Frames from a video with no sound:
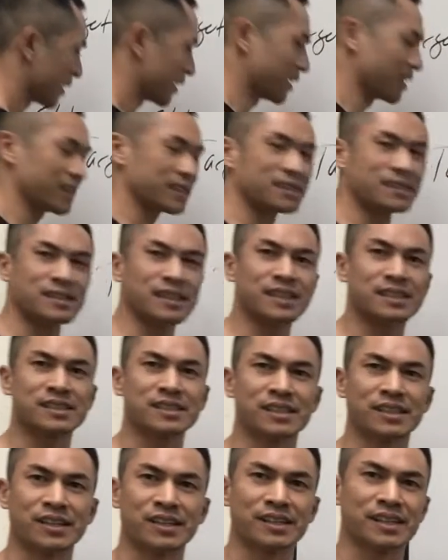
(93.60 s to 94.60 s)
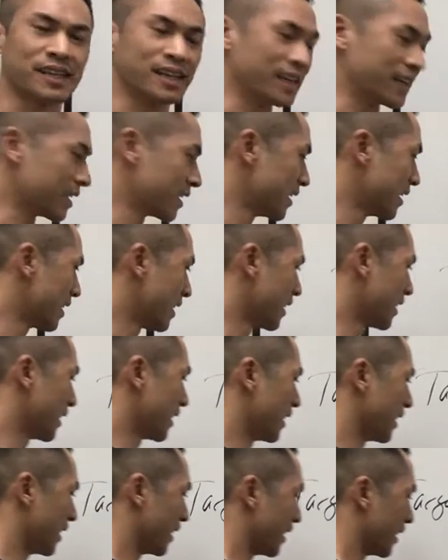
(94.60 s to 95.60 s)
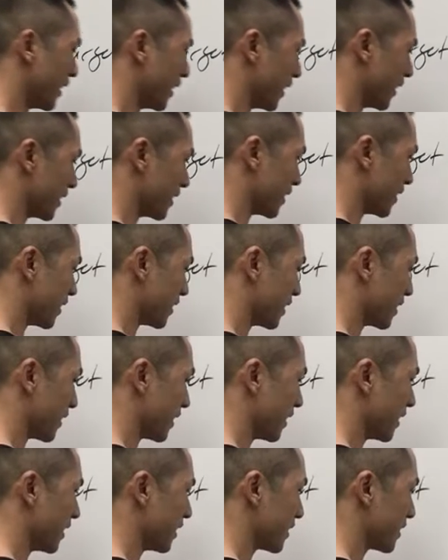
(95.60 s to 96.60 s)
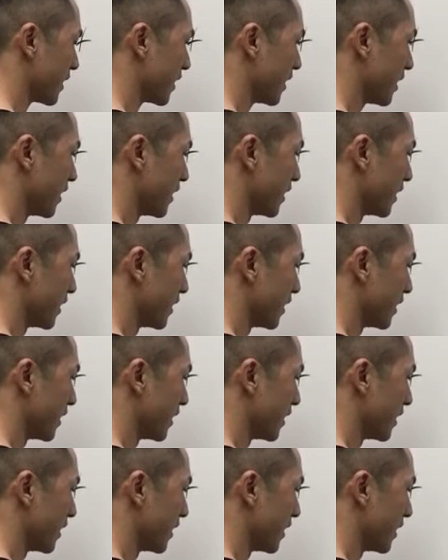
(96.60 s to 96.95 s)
Alright, so that's another thing. Another thing is,